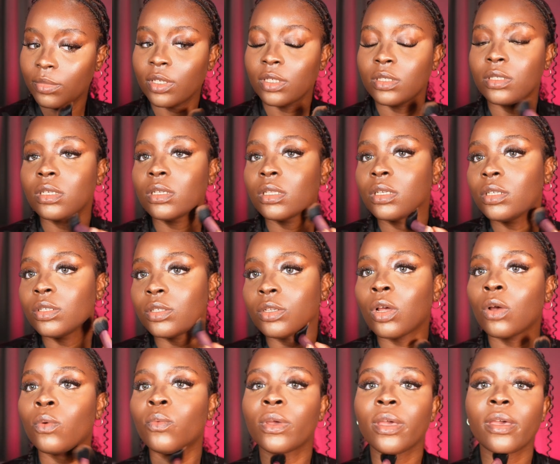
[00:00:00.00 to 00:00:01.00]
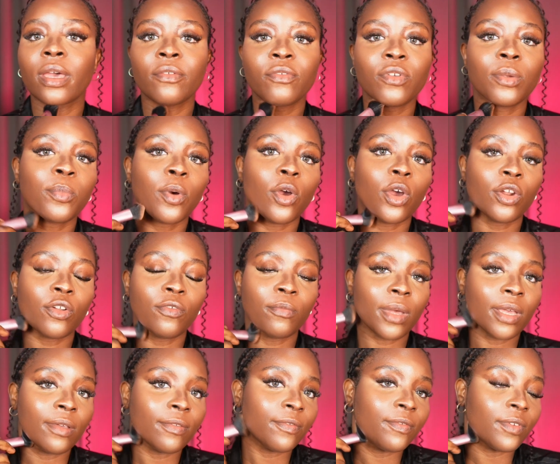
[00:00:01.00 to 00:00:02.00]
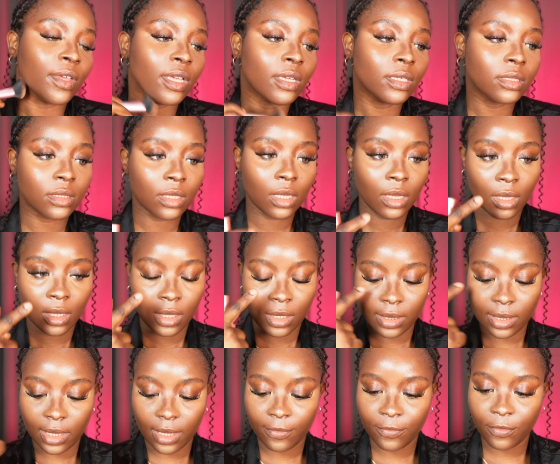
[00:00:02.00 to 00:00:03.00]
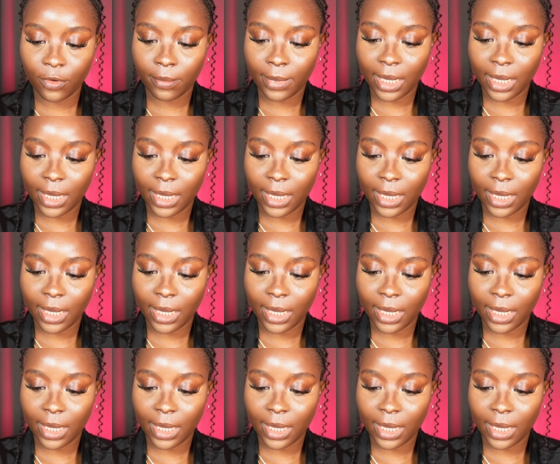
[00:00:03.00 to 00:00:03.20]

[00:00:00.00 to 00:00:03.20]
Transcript: basically done with every part of my face. Then for